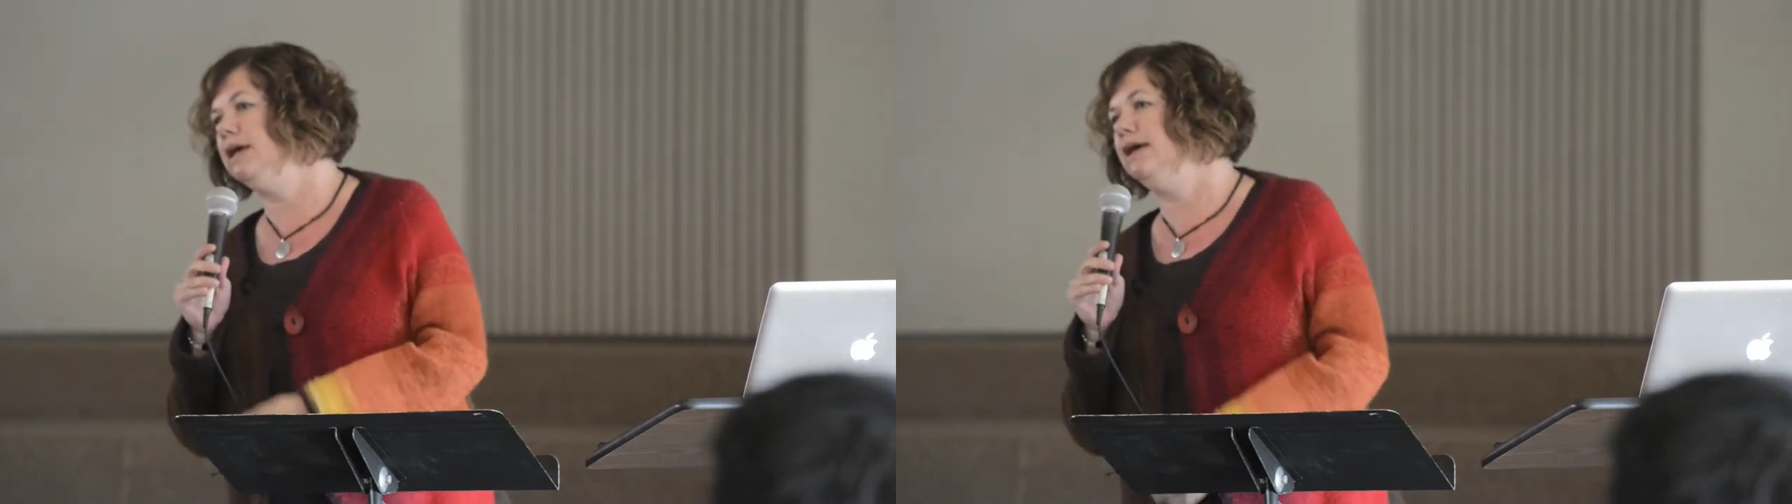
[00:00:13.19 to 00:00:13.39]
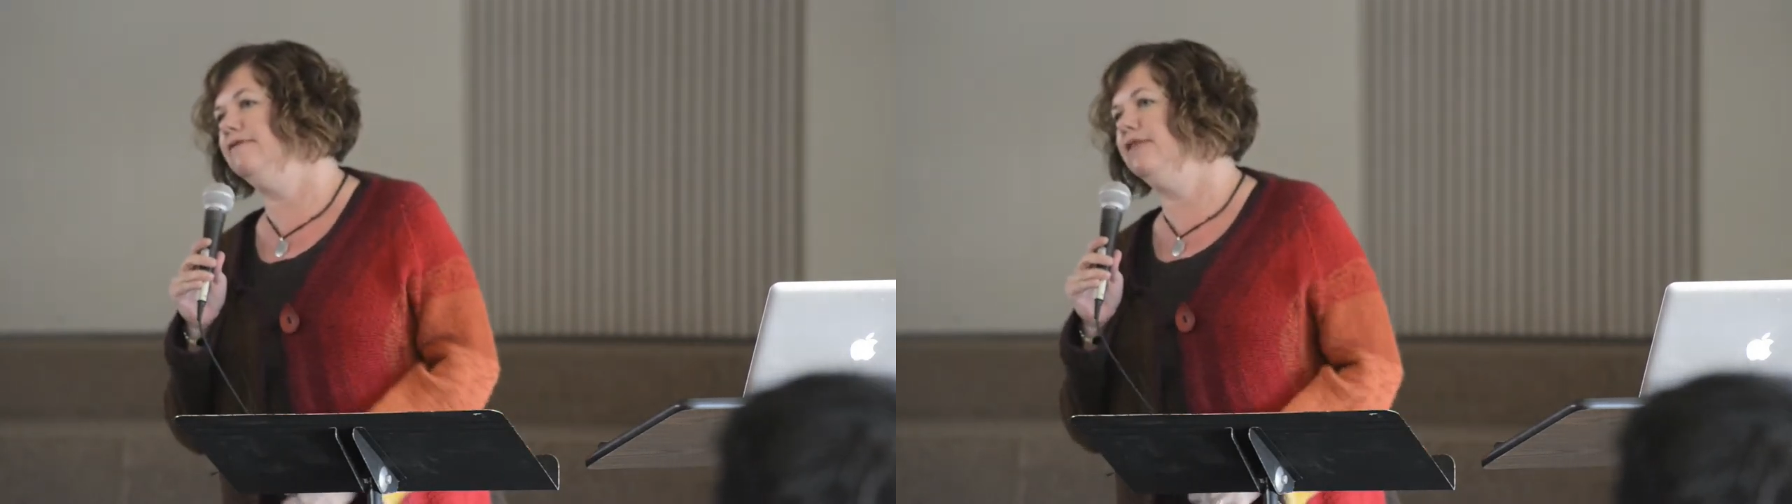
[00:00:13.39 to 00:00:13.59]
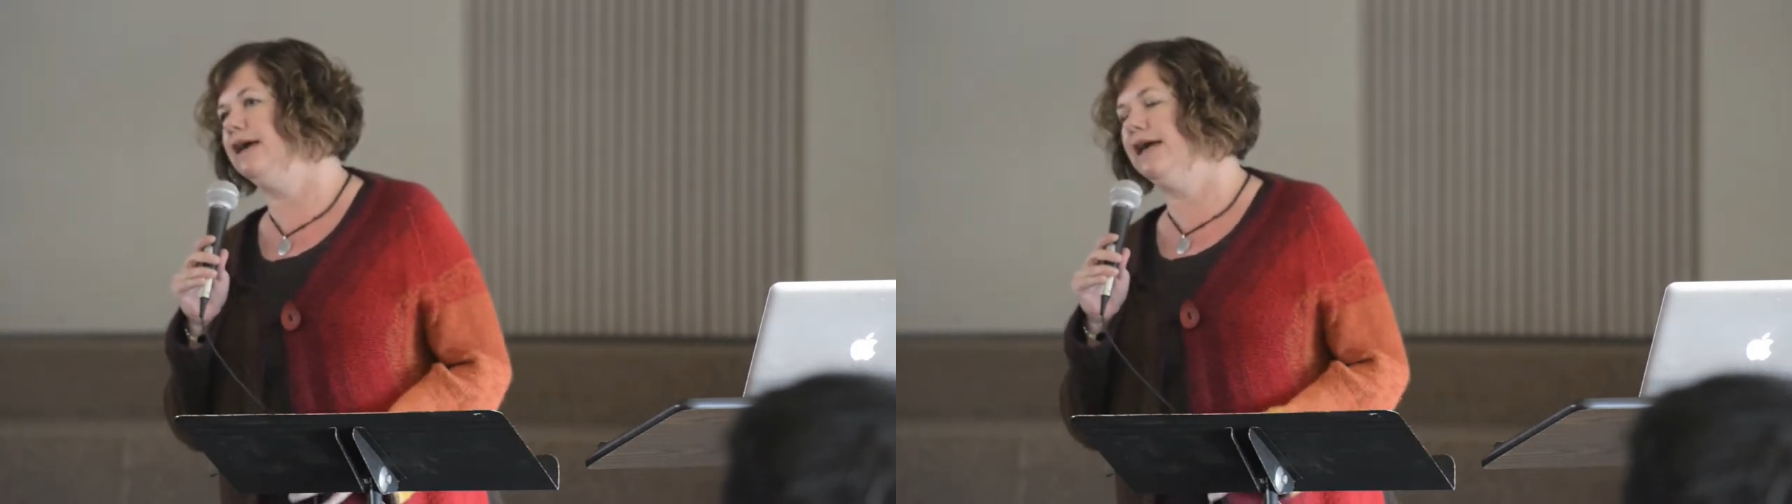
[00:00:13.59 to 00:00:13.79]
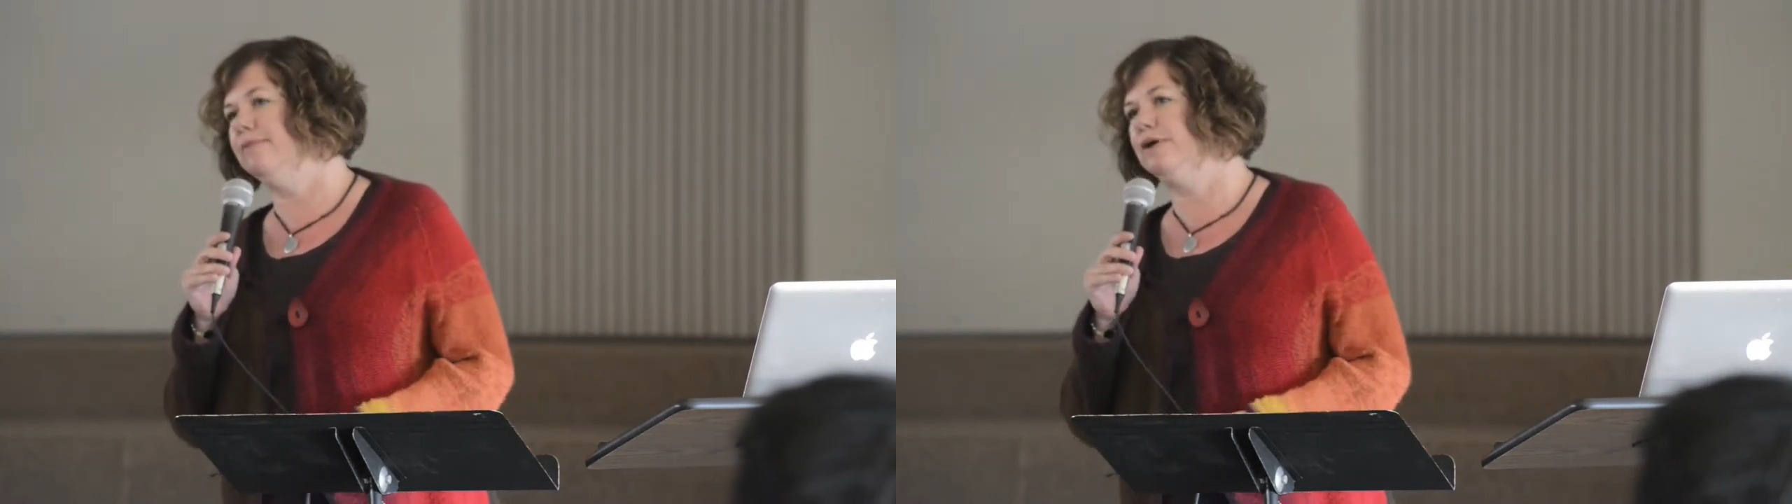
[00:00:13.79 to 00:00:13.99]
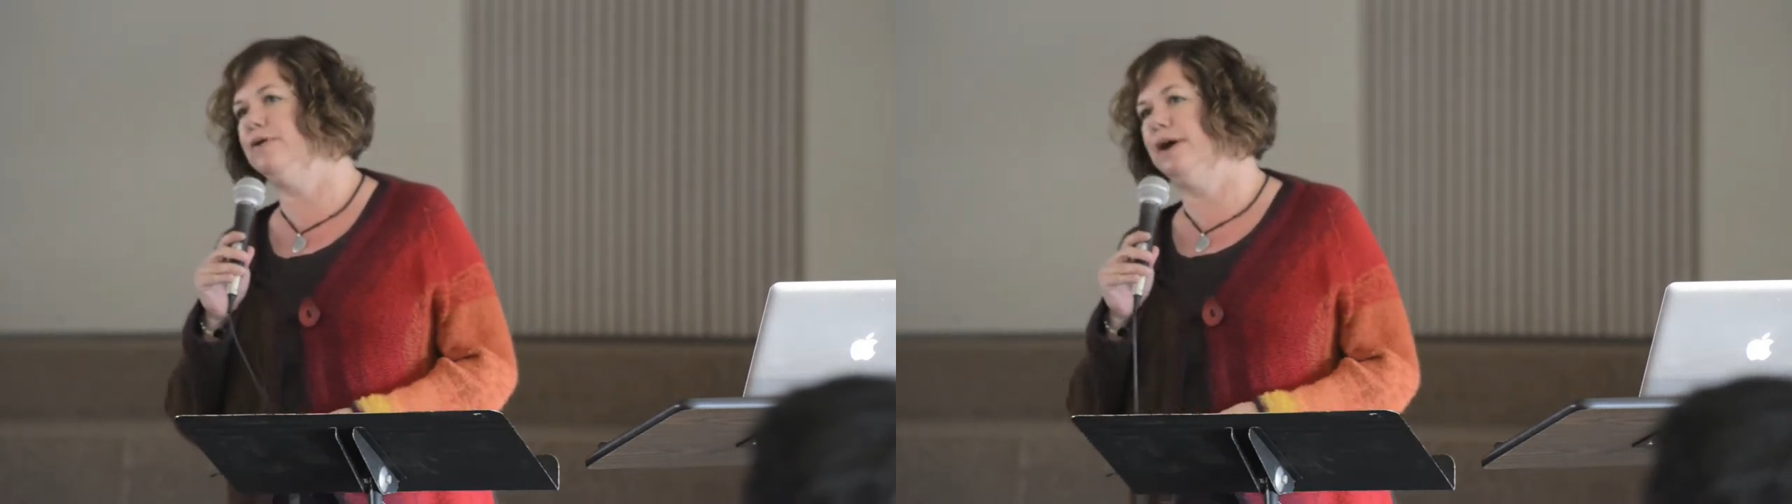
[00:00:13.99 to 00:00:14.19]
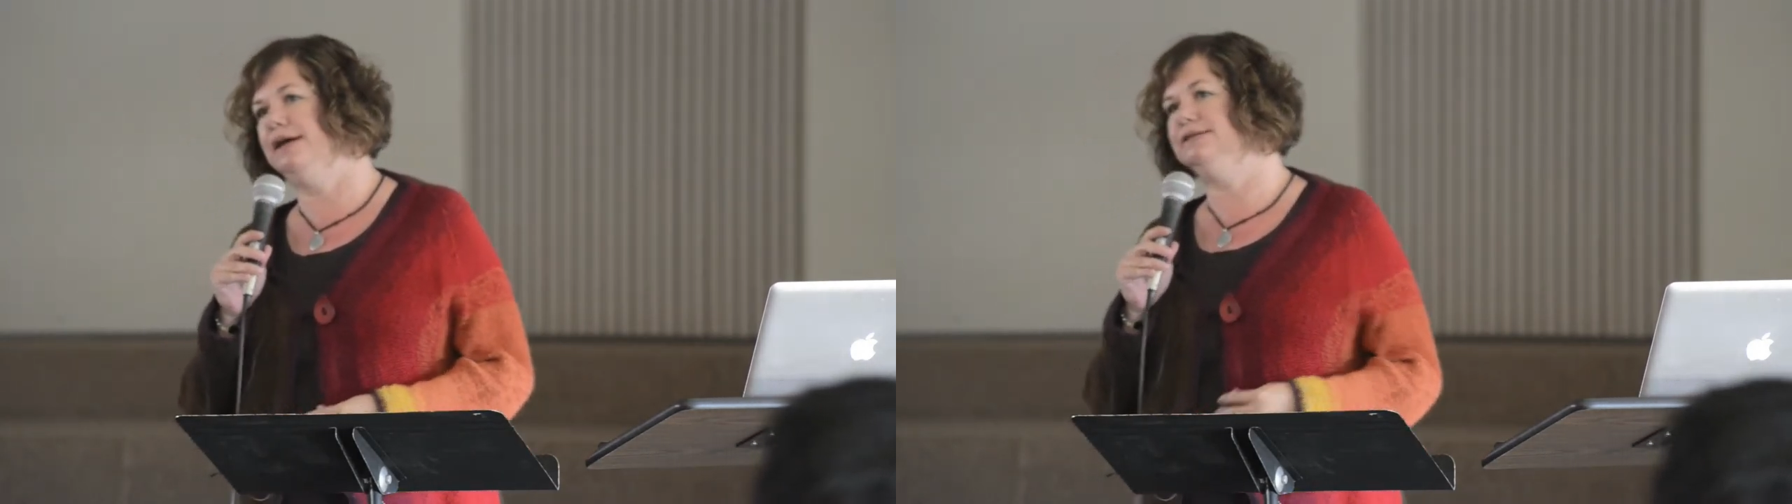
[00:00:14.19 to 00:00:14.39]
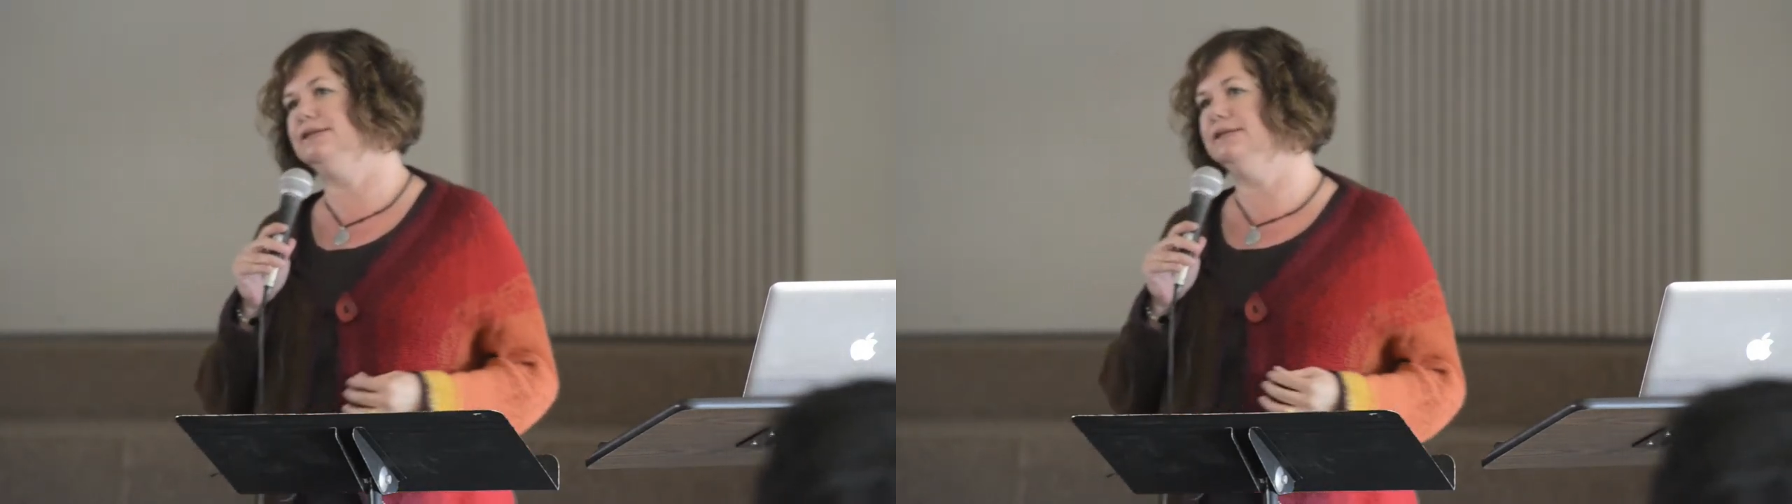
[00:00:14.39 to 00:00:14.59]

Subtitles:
If they came to Christ